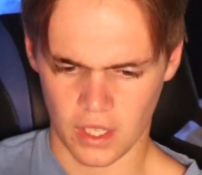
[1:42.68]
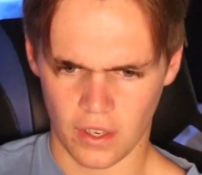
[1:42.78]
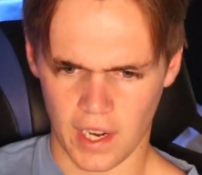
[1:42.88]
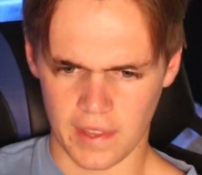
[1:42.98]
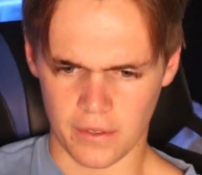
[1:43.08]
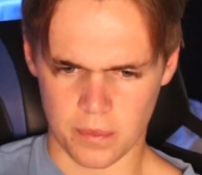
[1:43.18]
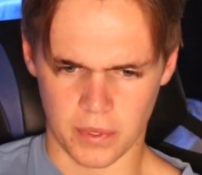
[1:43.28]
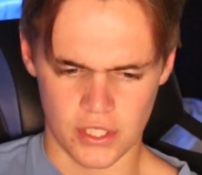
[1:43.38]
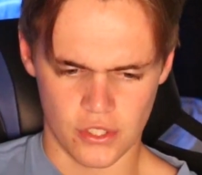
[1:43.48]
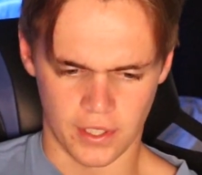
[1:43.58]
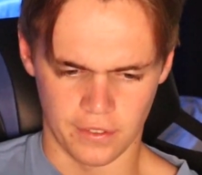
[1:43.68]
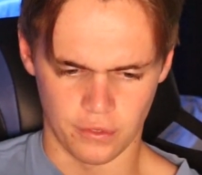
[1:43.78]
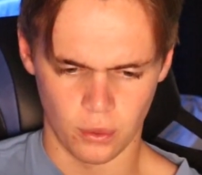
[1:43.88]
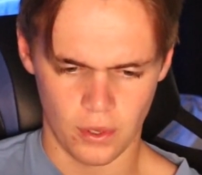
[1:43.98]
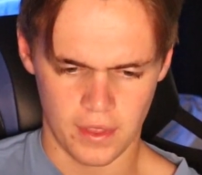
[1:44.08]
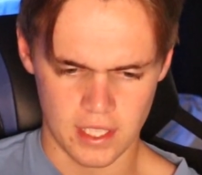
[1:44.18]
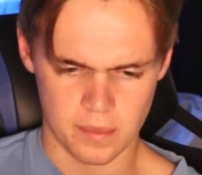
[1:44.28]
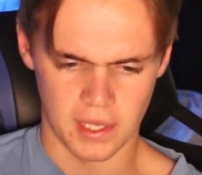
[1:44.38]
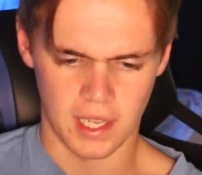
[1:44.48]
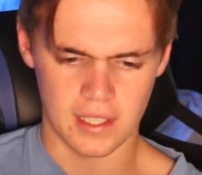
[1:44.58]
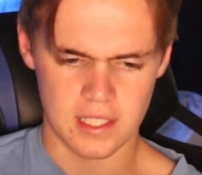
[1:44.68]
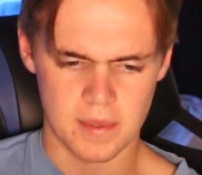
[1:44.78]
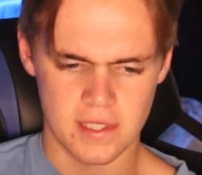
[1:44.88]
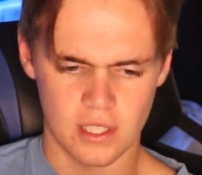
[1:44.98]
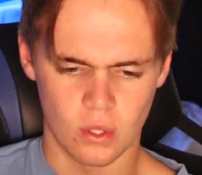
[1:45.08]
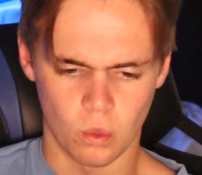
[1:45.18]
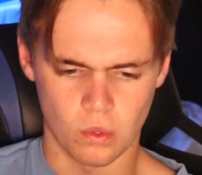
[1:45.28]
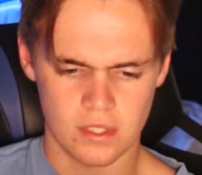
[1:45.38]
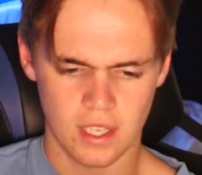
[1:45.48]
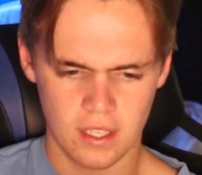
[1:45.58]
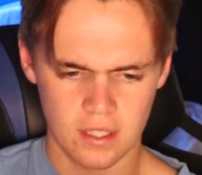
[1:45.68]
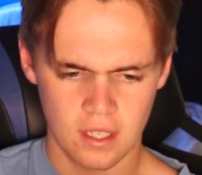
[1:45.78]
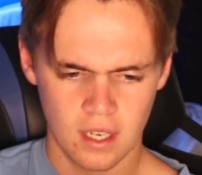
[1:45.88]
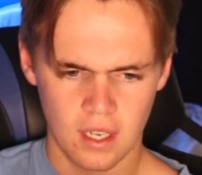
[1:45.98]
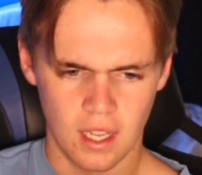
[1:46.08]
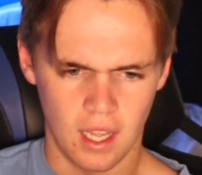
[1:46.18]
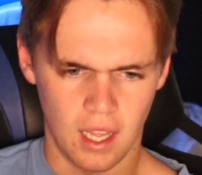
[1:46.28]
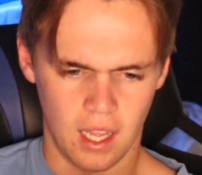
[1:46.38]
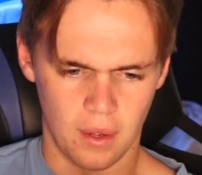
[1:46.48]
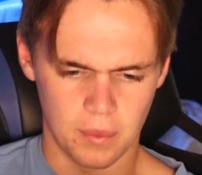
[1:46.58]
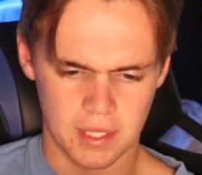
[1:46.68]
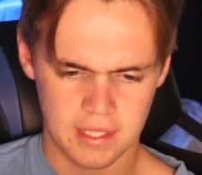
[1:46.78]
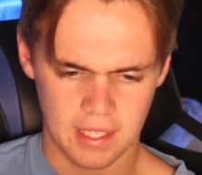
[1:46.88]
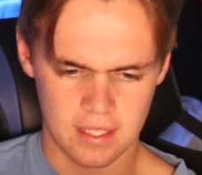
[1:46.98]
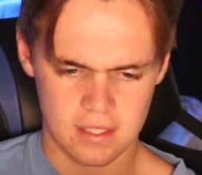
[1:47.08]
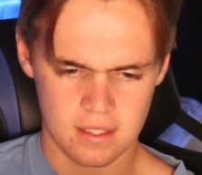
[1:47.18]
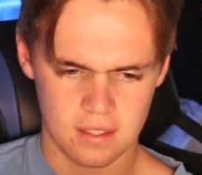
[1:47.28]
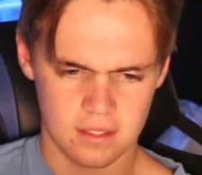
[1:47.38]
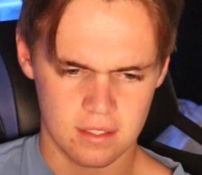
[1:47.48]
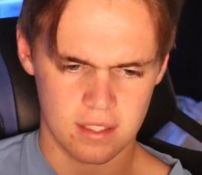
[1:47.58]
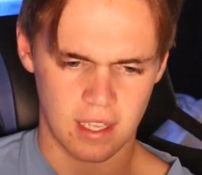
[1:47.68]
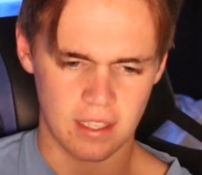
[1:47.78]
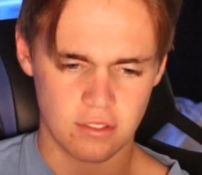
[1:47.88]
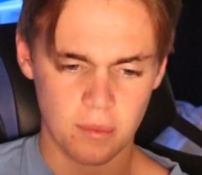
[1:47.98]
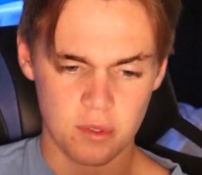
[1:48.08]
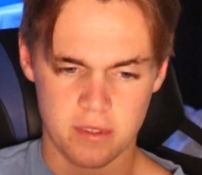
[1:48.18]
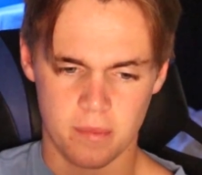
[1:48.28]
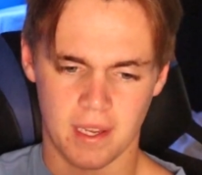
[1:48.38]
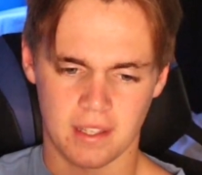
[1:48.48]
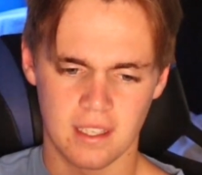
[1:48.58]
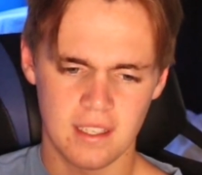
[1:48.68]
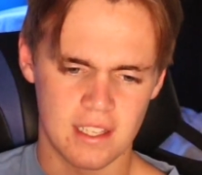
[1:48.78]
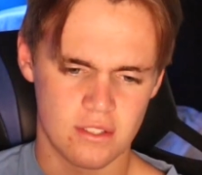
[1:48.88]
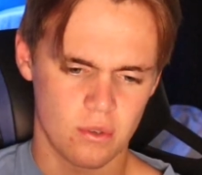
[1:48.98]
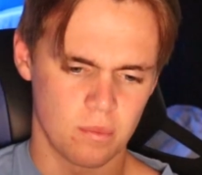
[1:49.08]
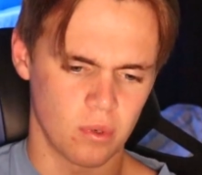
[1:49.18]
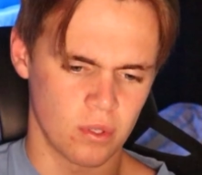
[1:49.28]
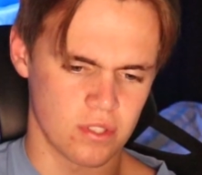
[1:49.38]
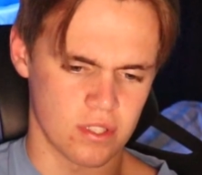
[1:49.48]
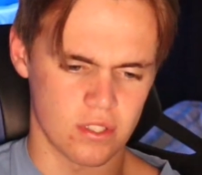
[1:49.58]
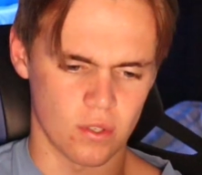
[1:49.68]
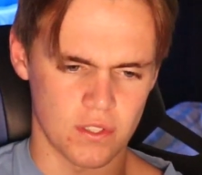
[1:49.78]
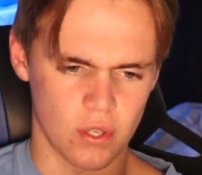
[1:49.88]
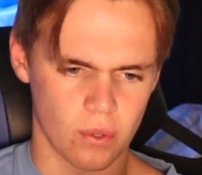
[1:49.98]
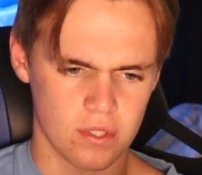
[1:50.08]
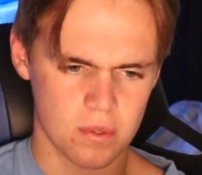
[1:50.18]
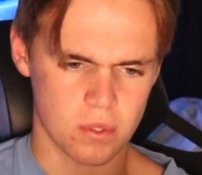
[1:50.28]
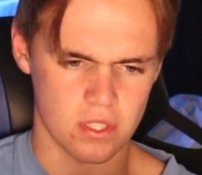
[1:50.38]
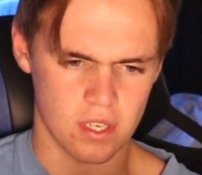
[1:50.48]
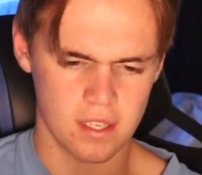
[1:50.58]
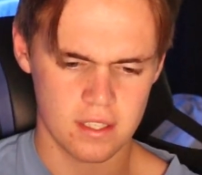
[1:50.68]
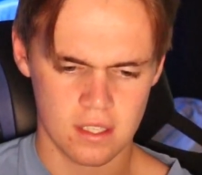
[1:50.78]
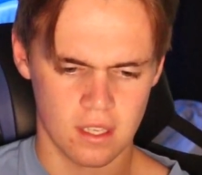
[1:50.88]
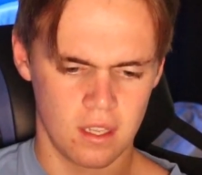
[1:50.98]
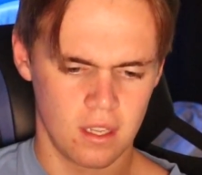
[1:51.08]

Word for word: All right, that was pretty straightforward. That is Milan SBC all done. Uh, we get a triple special pack there and two bronze and silver tokens, which is nice.